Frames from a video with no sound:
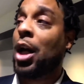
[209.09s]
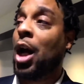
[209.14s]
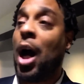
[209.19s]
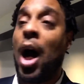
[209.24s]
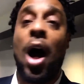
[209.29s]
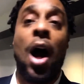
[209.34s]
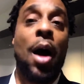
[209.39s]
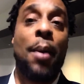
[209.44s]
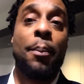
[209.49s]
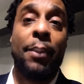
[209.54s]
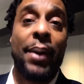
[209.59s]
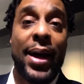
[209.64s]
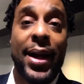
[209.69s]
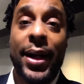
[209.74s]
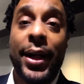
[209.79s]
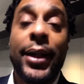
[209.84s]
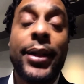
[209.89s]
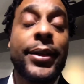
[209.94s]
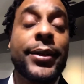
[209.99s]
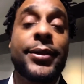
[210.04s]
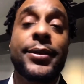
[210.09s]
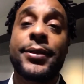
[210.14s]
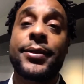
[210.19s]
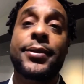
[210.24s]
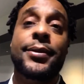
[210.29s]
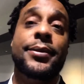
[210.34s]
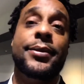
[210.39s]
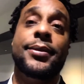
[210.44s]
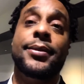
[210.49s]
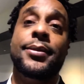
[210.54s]
are better,
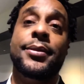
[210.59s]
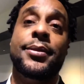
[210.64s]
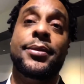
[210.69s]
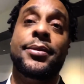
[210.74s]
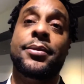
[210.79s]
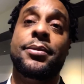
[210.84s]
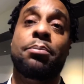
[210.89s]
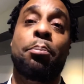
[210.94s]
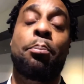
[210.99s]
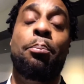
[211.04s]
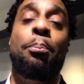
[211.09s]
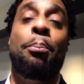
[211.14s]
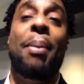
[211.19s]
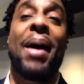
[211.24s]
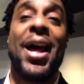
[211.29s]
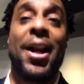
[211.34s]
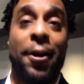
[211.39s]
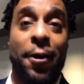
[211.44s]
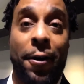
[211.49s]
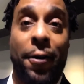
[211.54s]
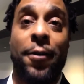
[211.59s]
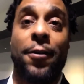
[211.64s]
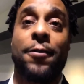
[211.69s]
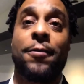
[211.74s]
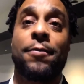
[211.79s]
better.